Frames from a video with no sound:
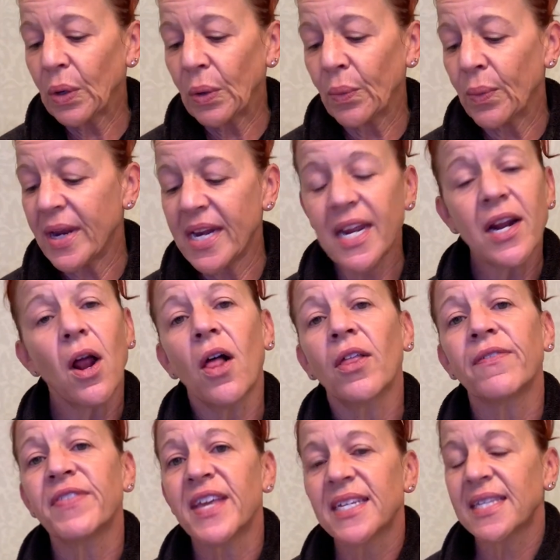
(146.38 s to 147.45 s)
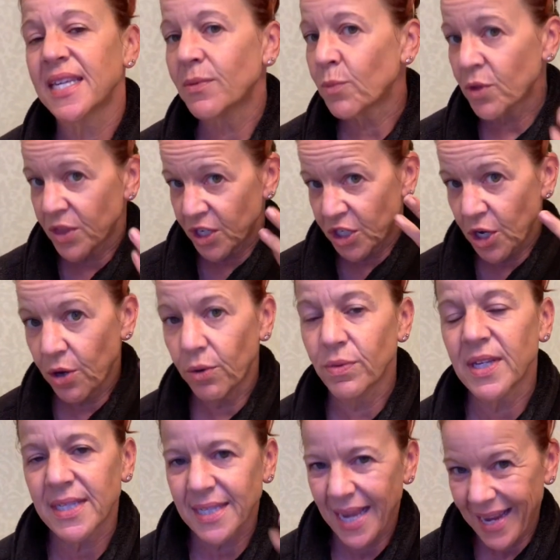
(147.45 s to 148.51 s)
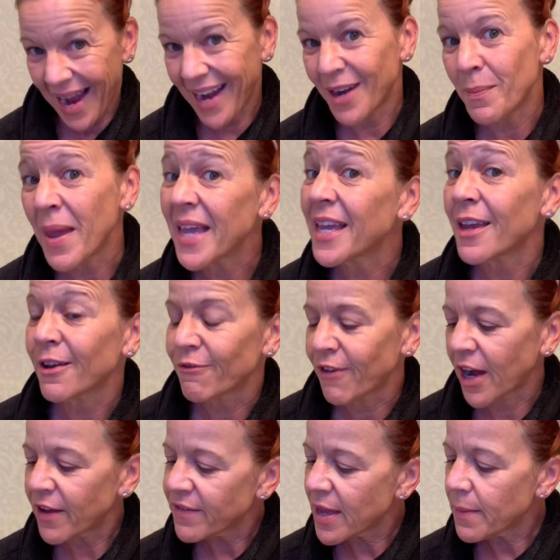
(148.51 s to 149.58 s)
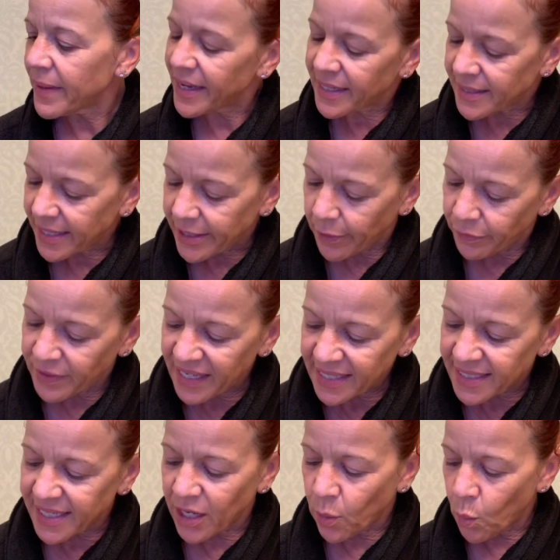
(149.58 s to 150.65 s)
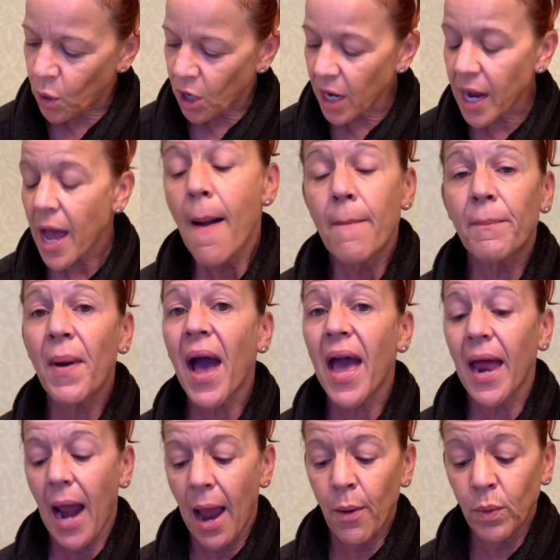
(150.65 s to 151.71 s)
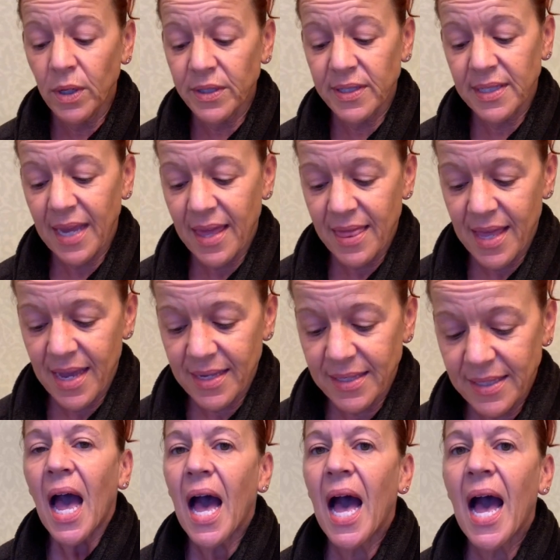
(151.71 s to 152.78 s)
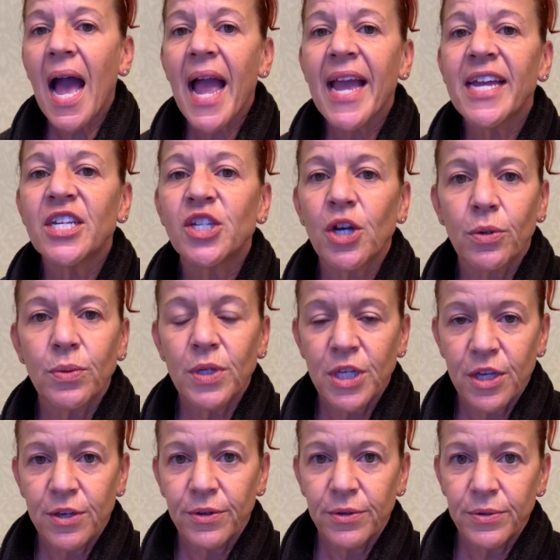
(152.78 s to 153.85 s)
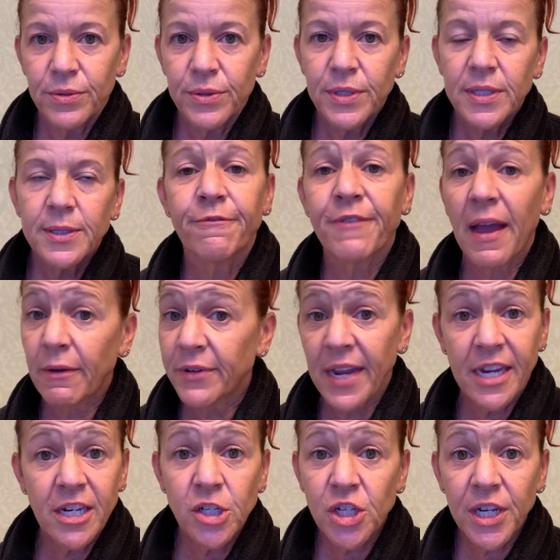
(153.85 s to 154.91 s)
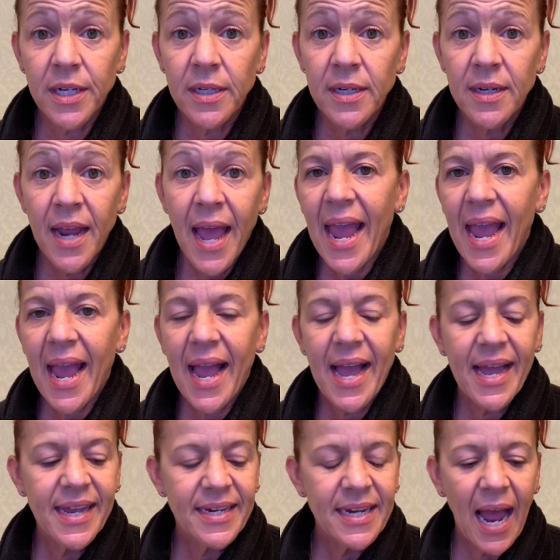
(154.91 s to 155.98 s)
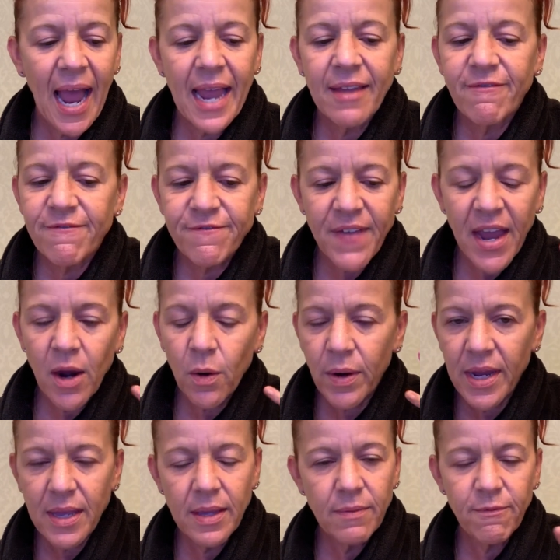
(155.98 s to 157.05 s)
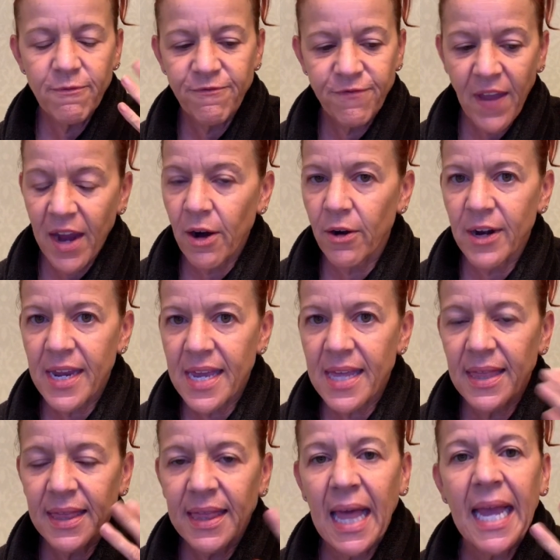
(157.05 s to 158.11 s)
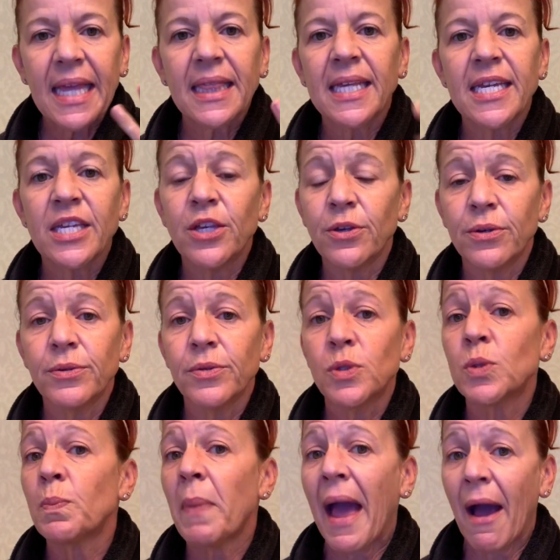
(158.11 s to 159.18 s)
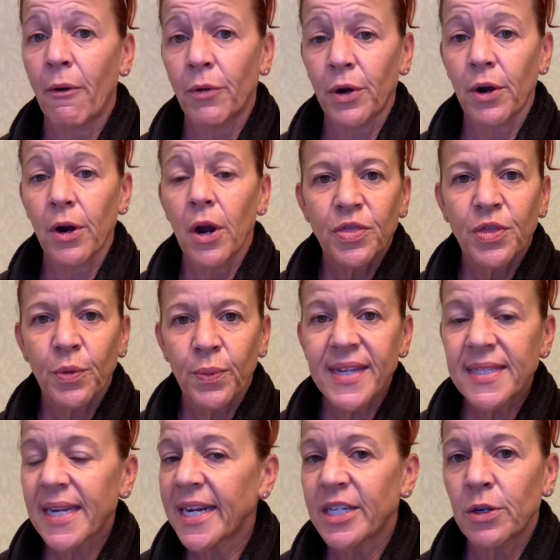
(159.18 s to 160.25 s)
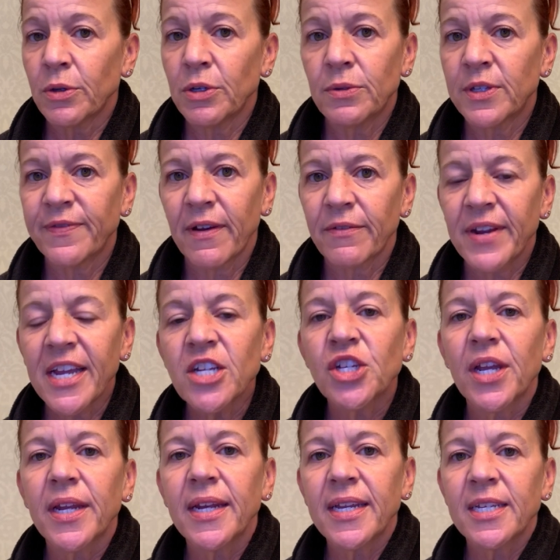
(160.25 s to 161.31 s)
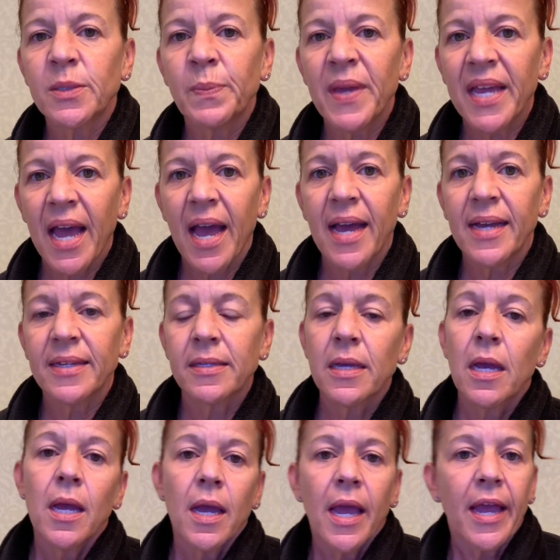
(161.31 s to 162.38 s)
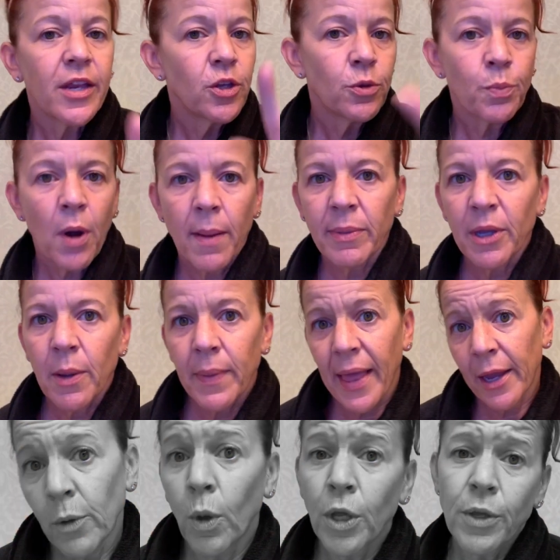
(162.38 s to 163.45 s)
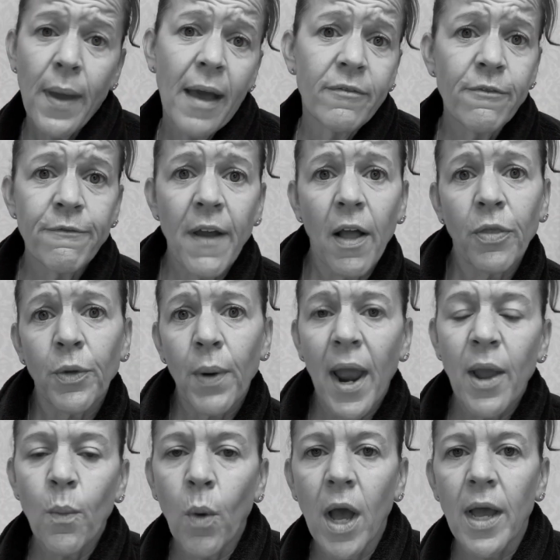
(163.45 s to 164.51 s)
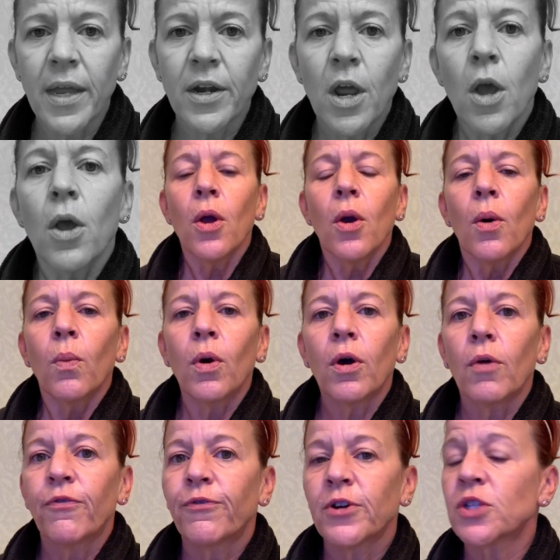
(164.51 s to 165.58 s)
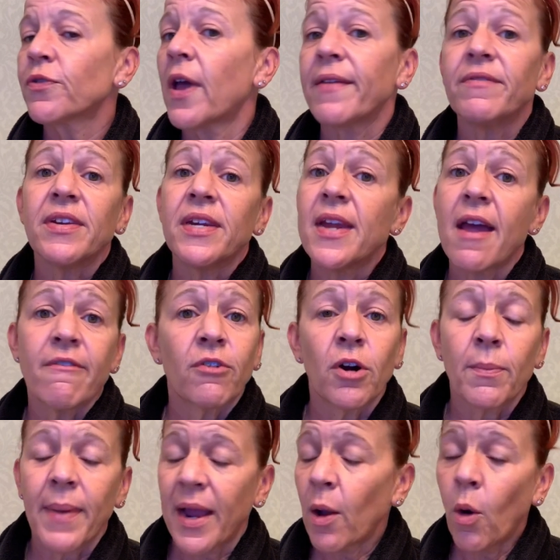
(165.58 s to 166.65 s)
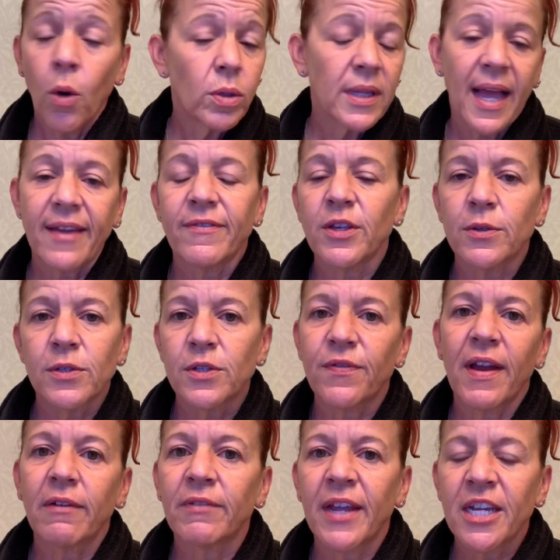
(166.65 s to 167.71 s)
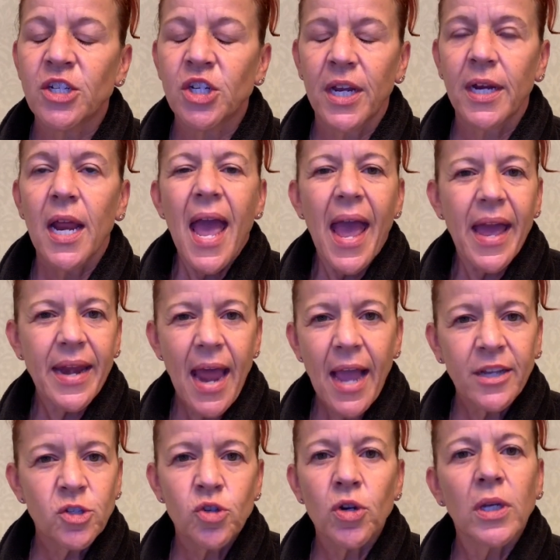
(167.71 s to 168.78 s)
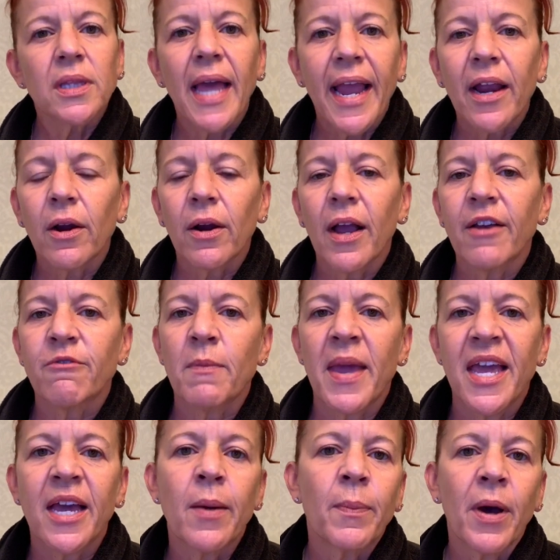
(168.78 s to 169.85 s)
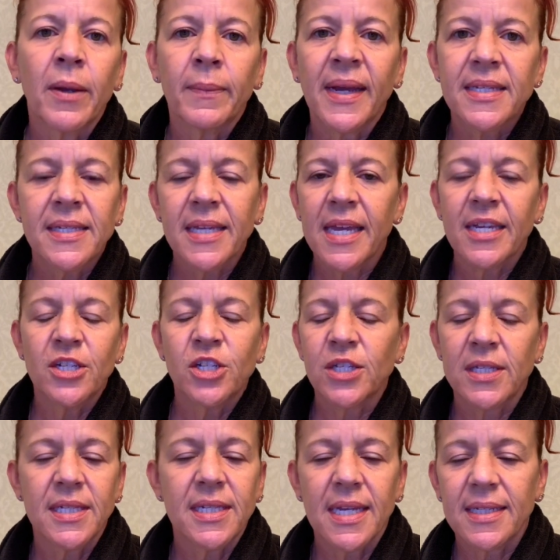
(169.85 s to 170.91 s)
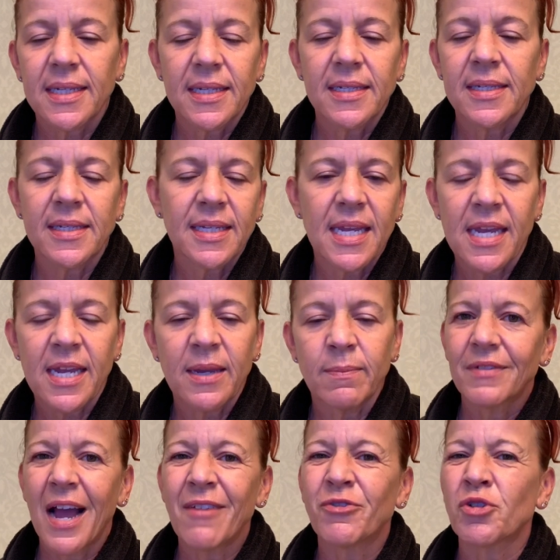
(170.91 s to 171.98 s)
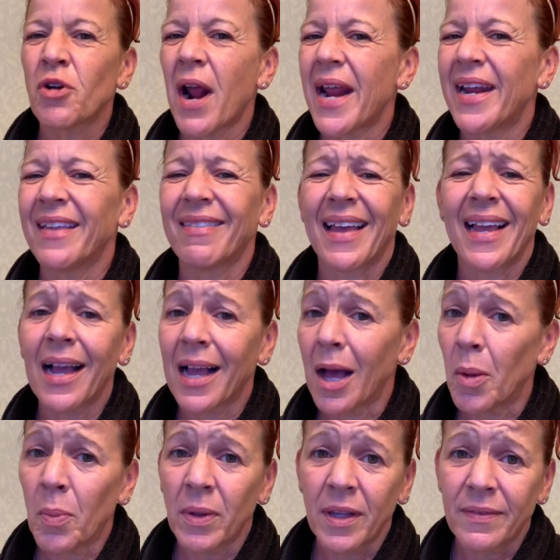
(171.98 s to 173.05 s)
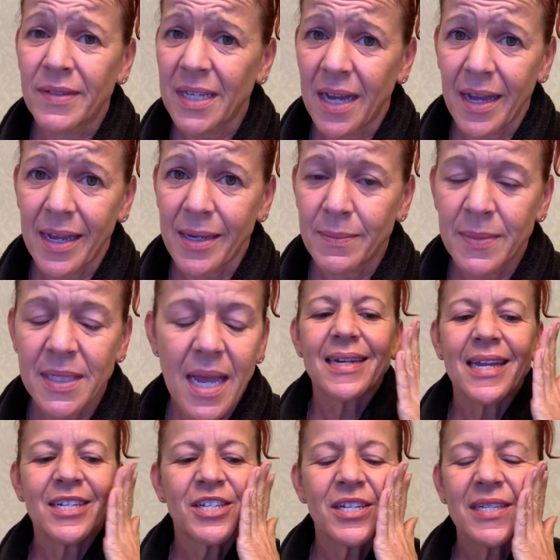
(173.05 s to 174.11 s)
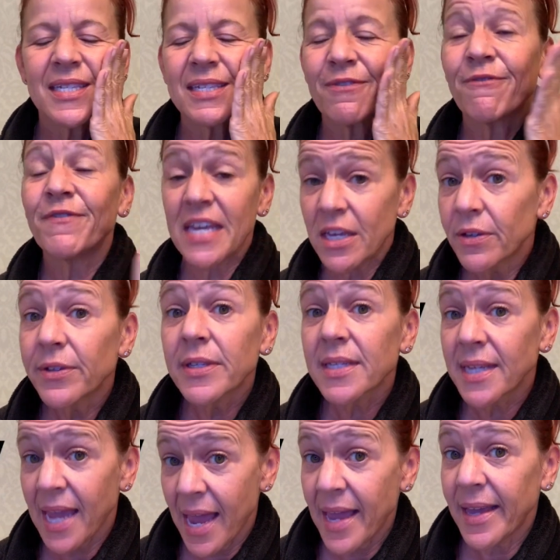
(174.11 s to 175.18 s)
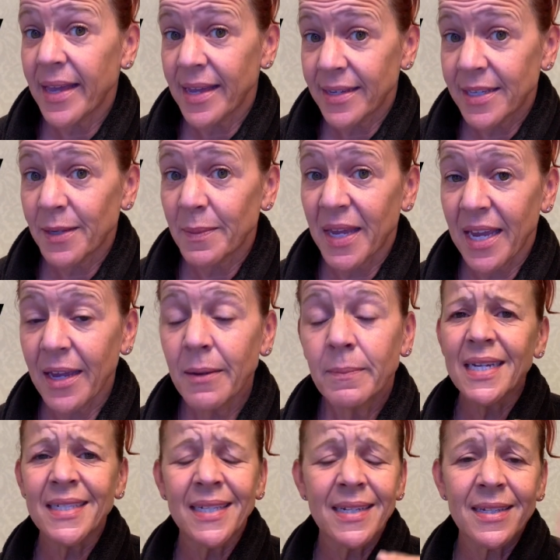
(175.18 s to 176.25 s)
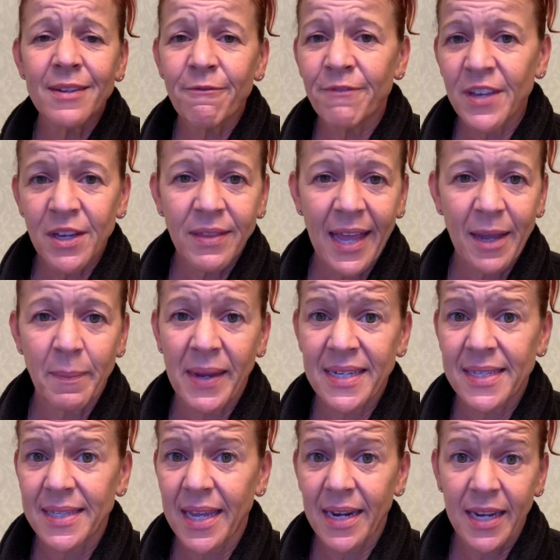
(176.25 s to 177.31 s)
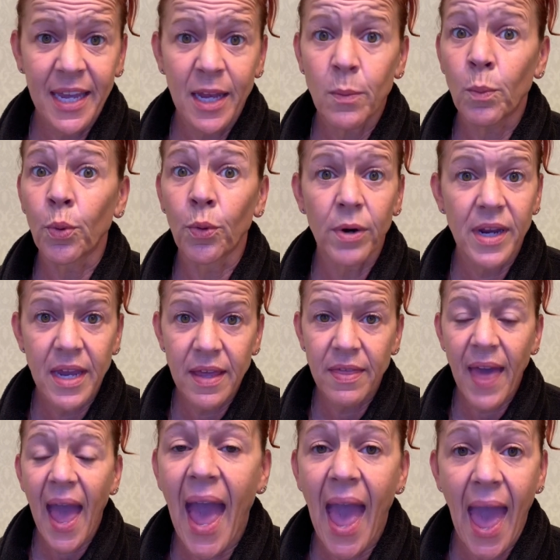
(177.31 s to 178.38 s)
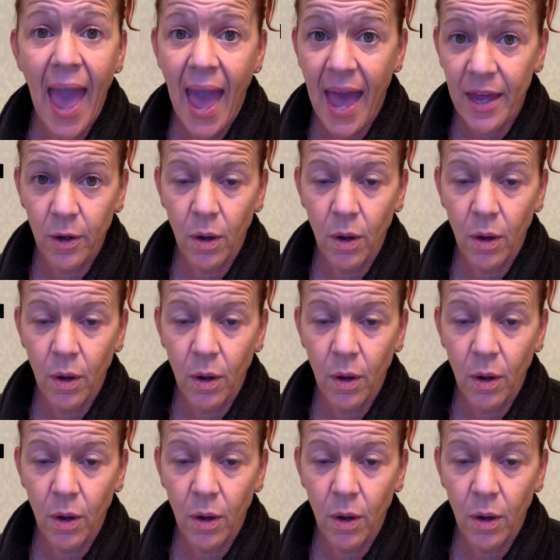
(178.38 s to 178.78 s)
reading all of this and with the tone that's like kind of making fun of it because I don't think it's gonna work, but I will say this. I don't use foundation and I very, very lightly use powder. The reason I don't use foundation is because, and you probably are like, well, you haven't found the right one. Well, first of all, I've never my whole life used foundation. An extra layer of makeup on my skin just doesn't seem, I've tried it like a couple of times. It just feels cakey to me. It doesn't feel like my skin can breathe at